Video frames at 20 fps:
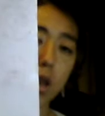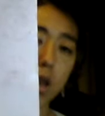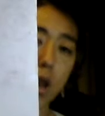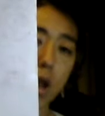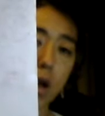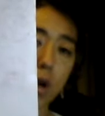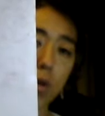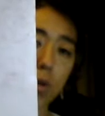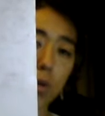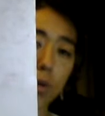
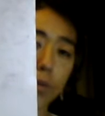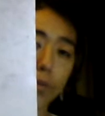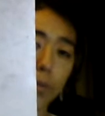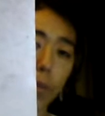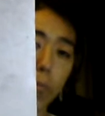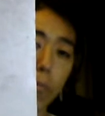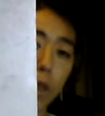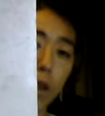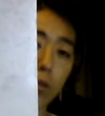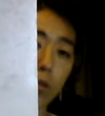Know.
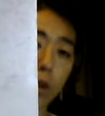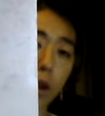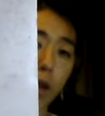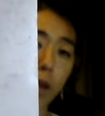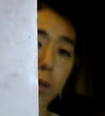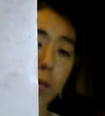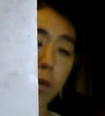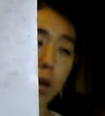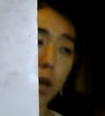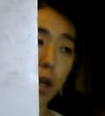Write
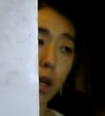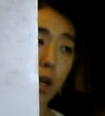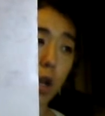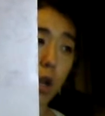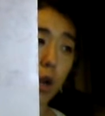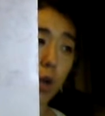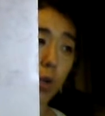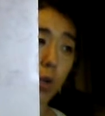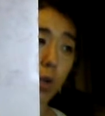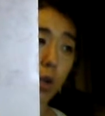and mark
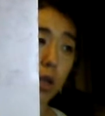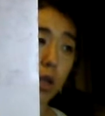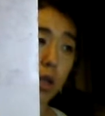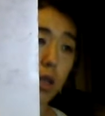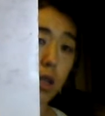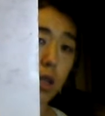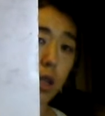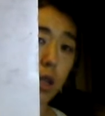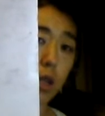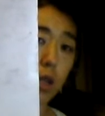no
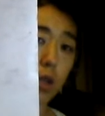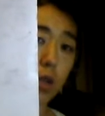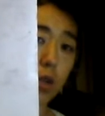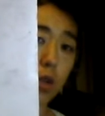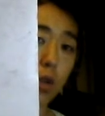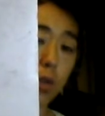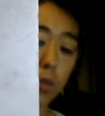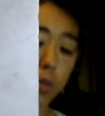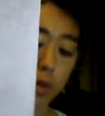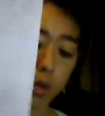in your
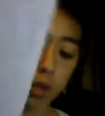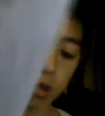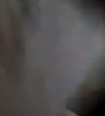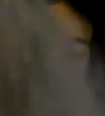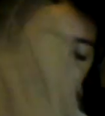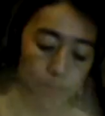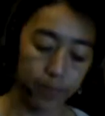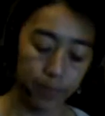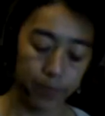notebook.